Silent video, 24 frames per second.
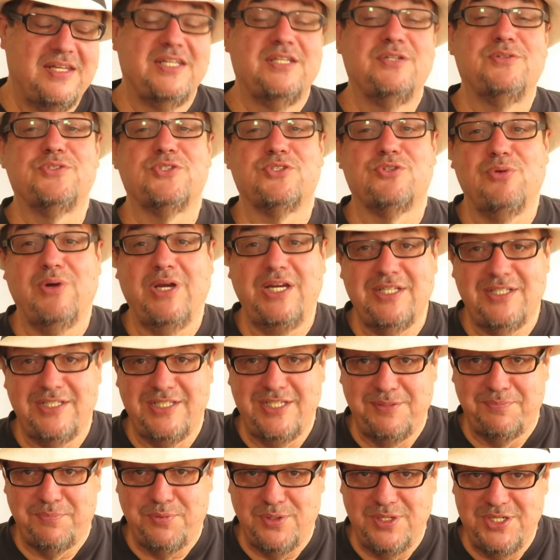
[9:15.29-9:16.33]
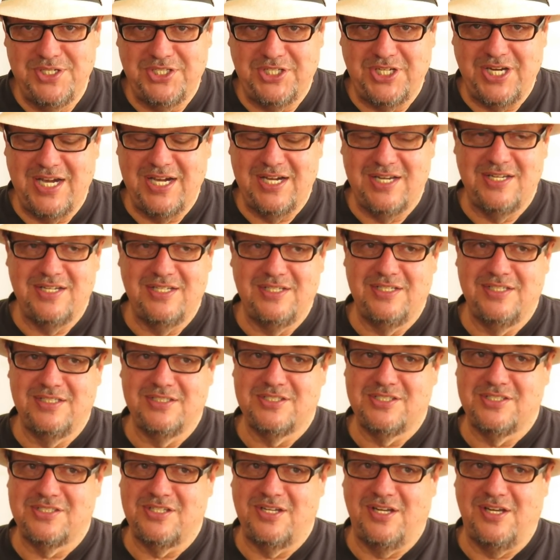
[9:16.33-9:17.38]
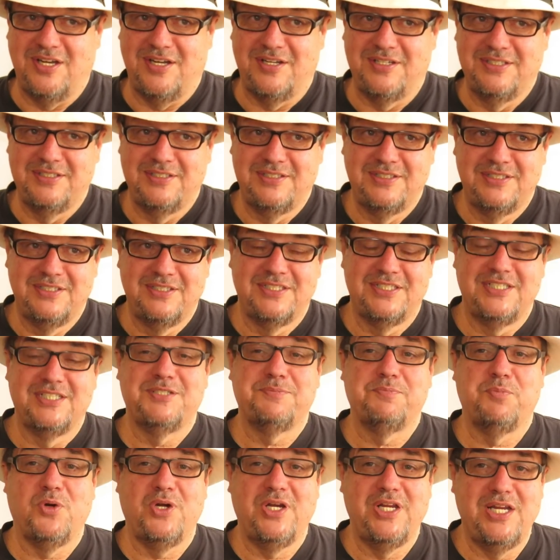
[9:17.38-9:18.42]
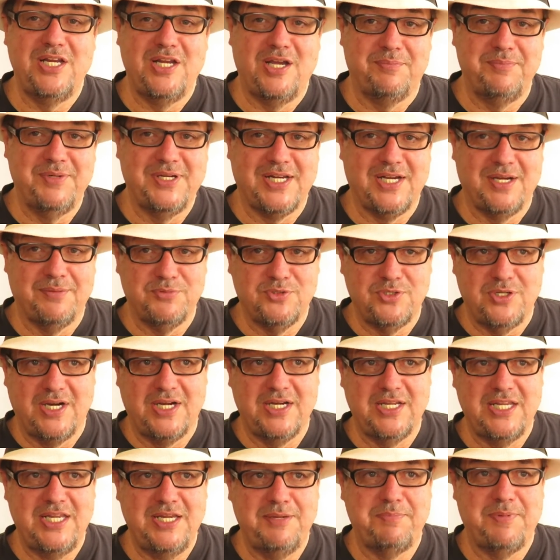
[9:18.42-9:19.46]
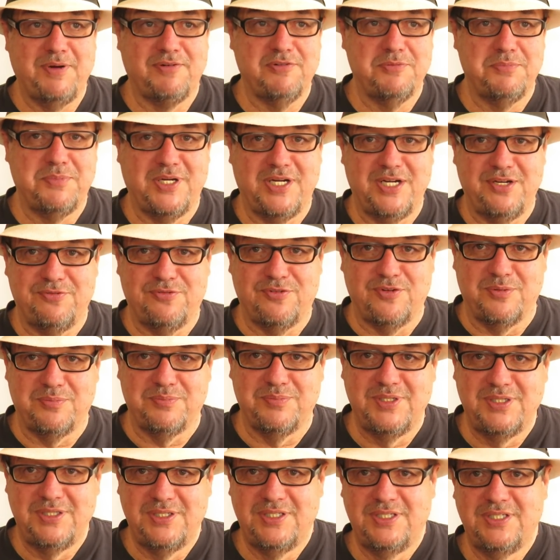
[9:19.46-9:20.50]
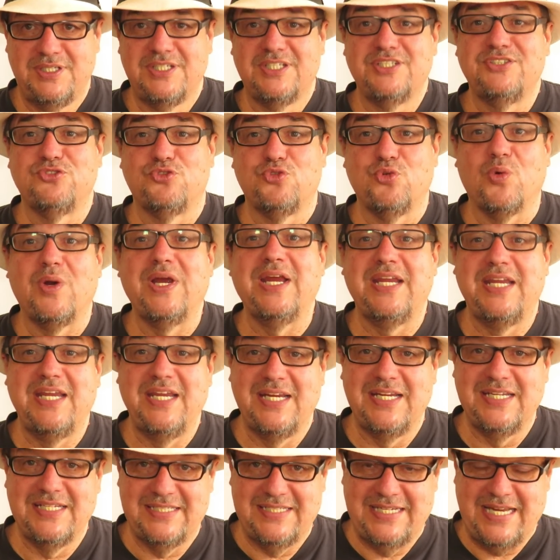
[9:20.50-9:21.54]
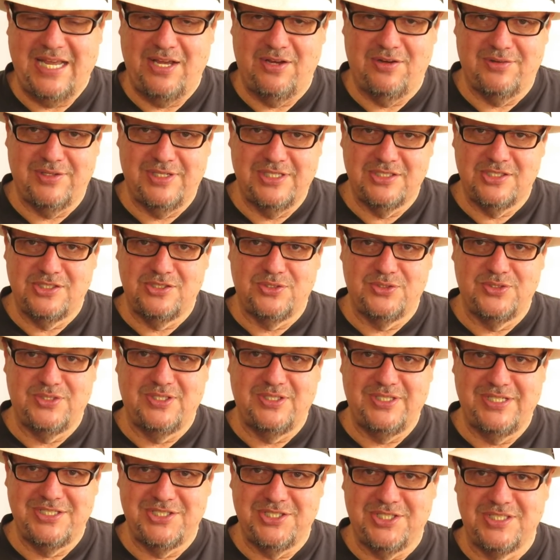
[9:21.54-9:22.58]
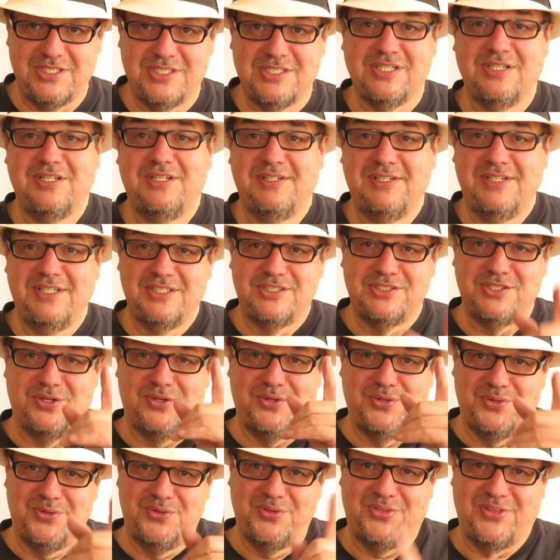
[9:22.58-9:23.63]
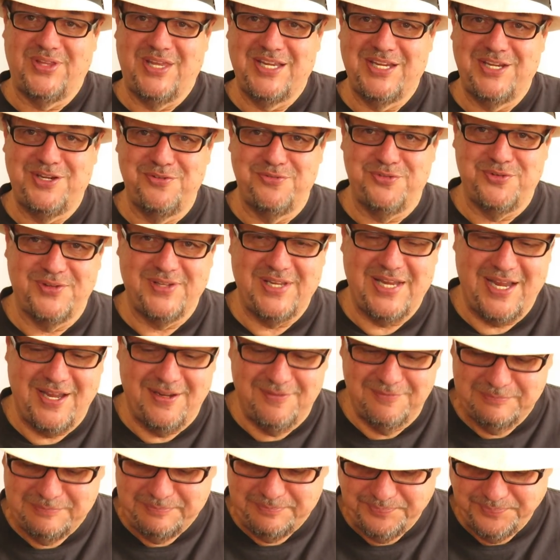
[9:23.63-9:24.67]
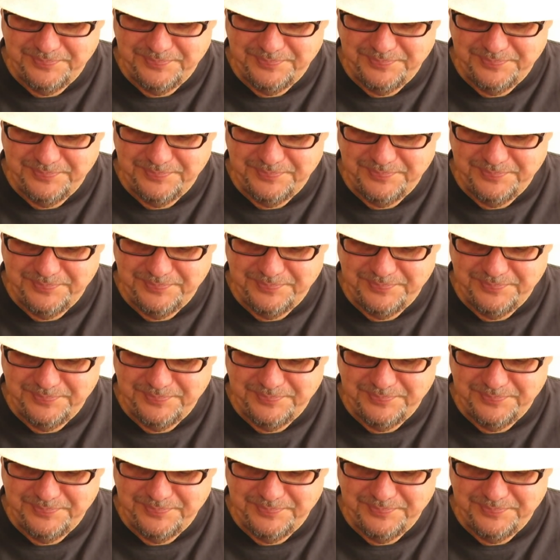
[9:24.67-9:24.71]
it was greatly appreciated, and it's pretty yummy, and I'm trying to keep everybody from drinking it down. It's so delicious. So thank you for that.